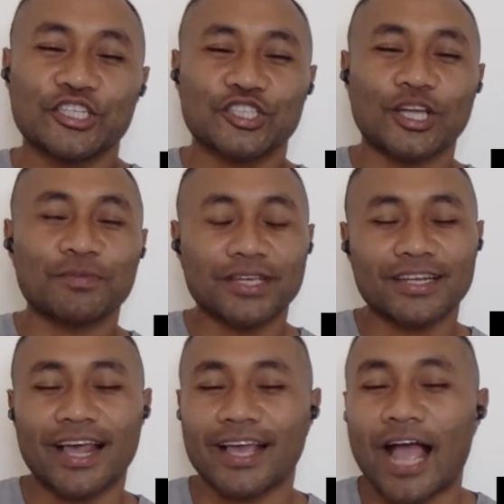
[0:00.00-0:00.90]
is something
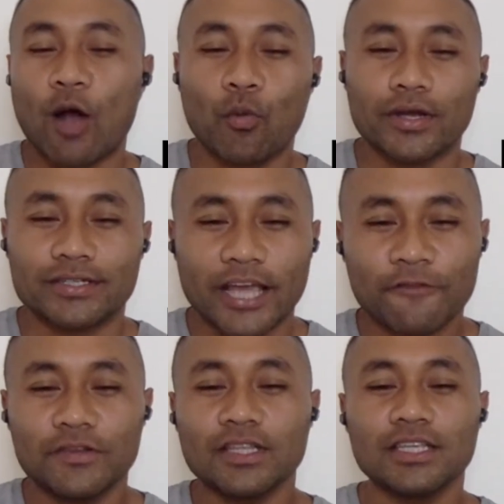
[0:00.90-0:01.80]
like I would
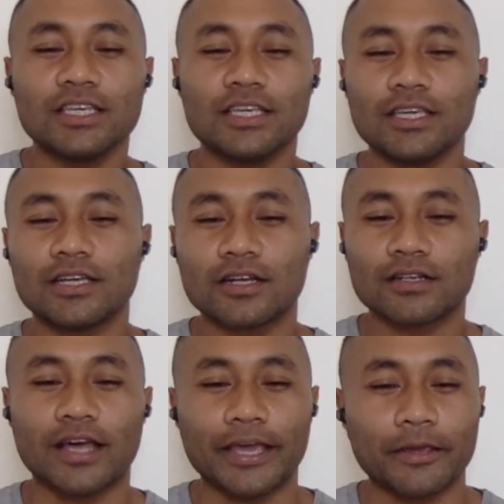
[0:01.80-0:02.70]
definitely hear
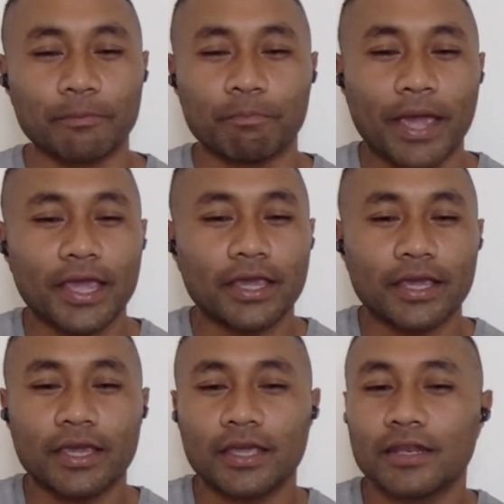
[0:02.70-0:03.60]
like
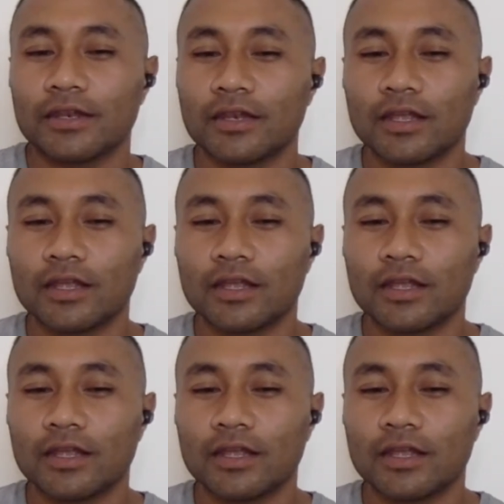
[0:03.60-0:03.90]
banging